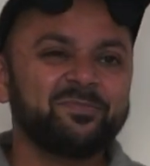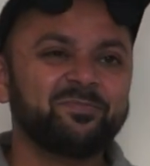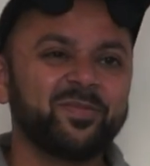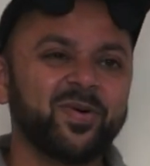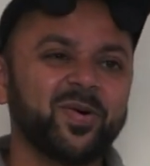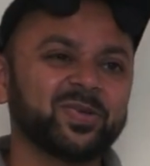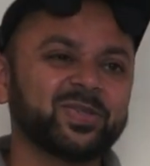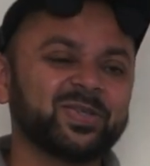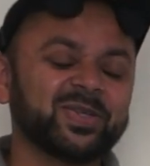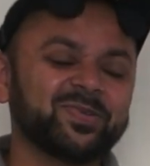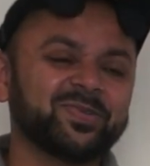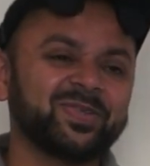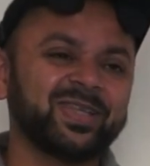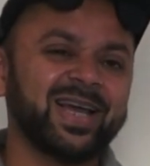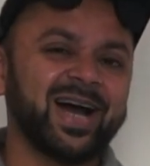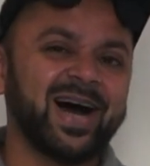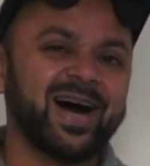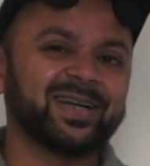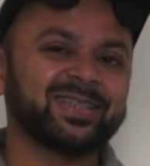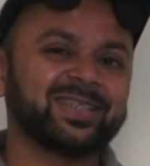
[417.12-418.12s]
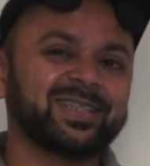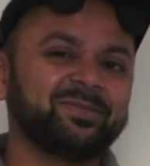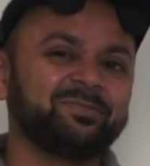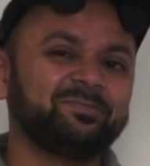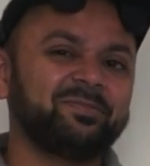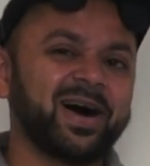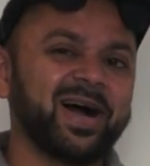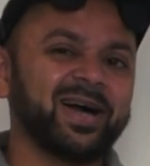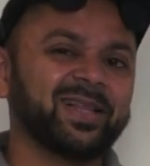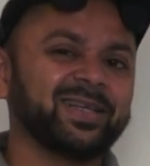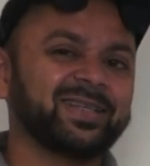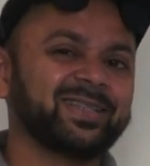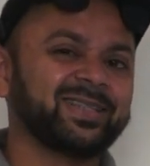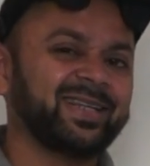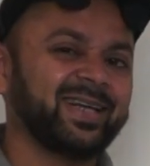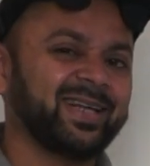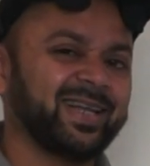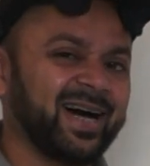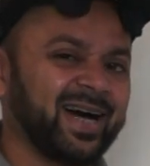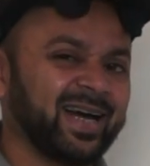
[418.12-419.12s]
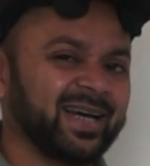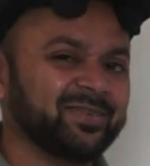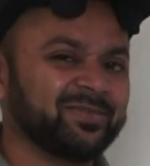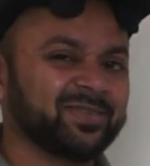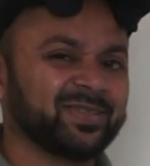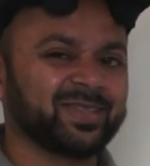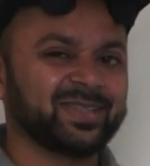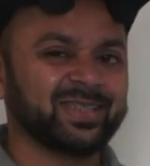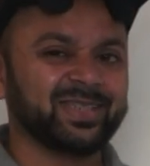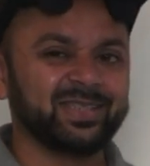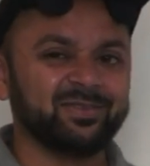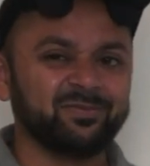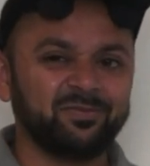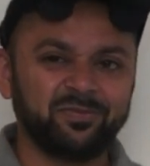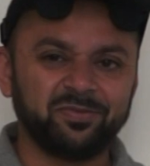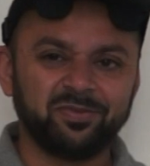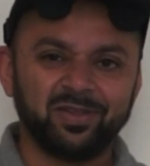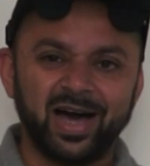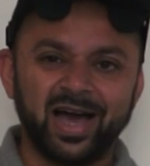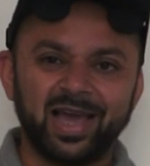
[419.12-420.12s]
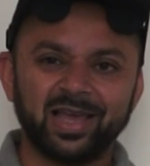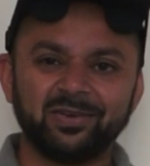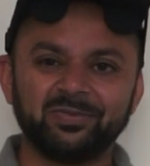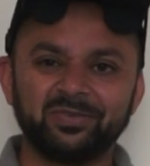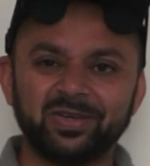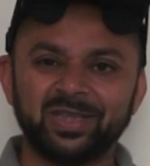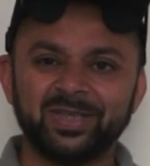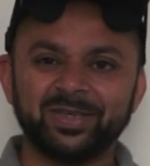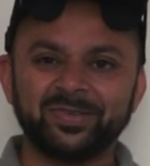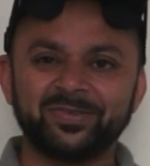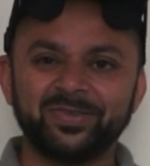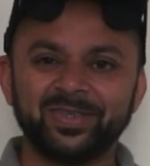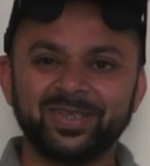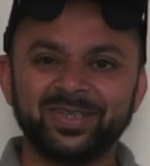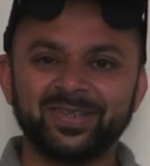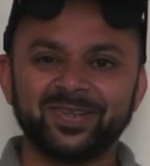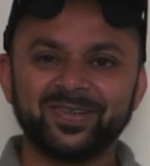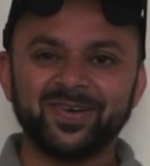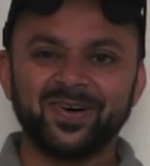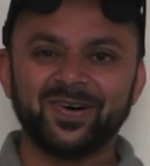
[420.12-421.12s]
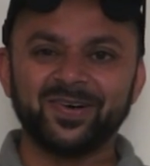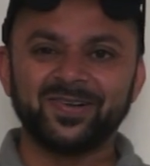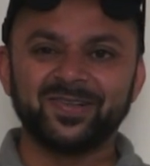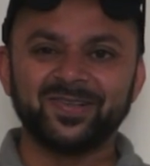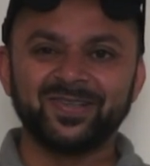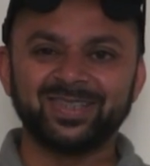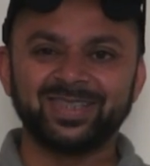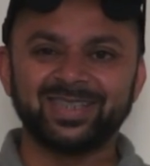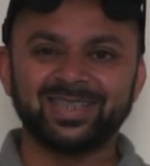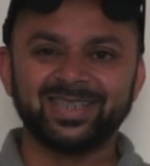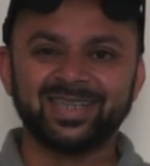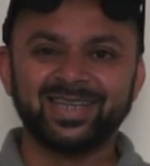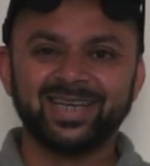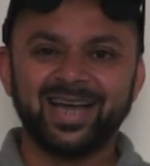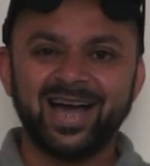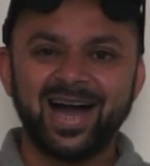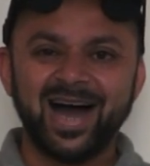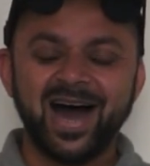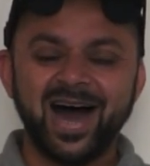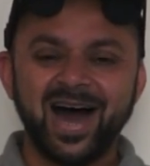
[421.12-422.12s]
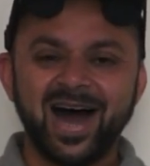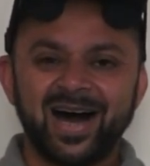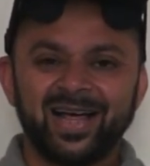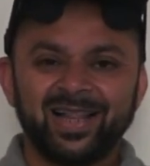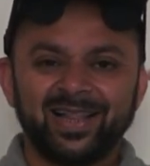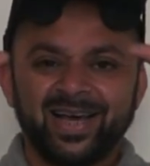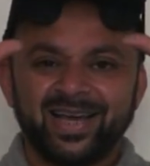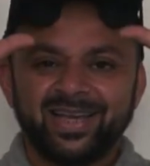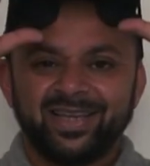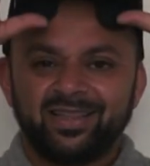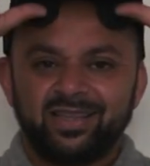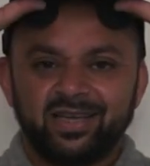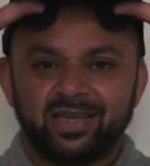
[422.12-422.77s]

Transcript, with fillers: most of the RC pilots that I have seen flying with the video goggles are like